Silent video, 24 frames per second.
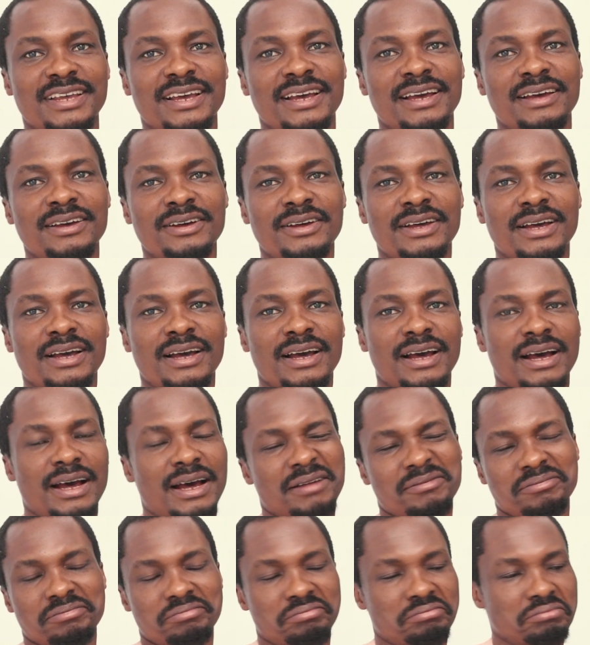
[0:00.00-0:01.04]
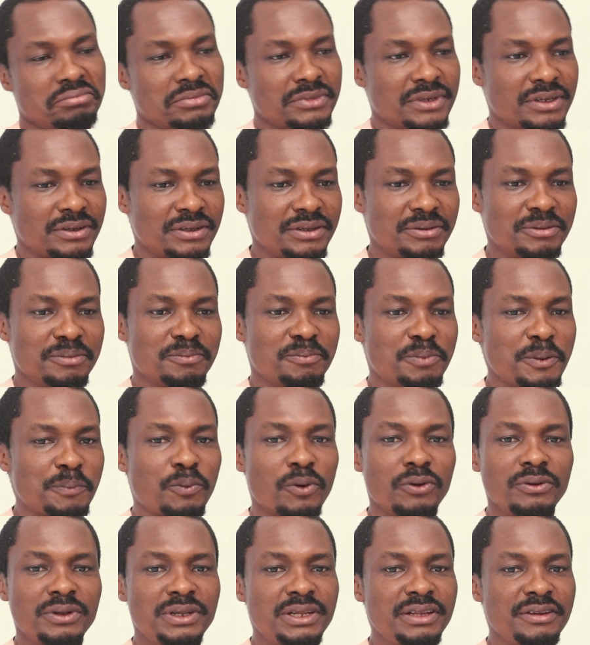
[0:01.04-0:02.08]
there. Okay.
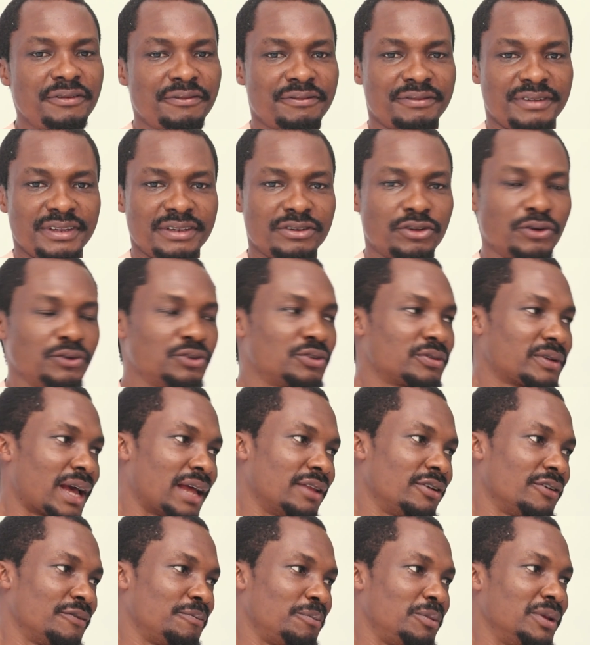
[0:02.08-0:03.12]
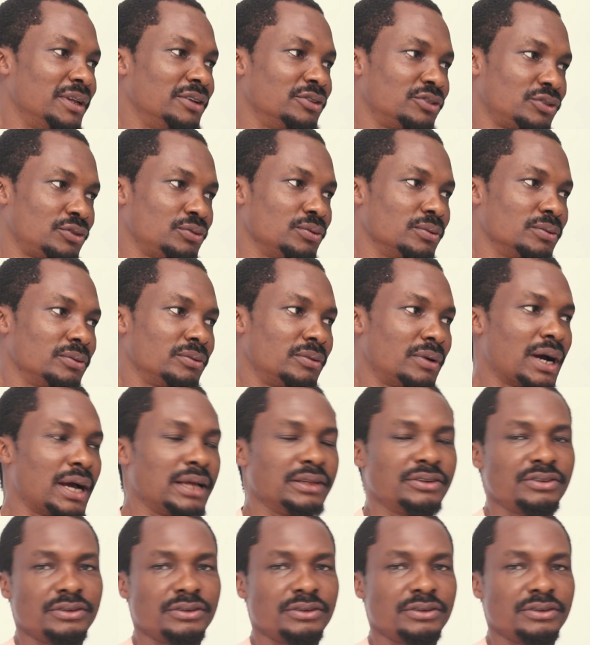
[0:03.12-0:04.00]
People lived in those kind of places too, right?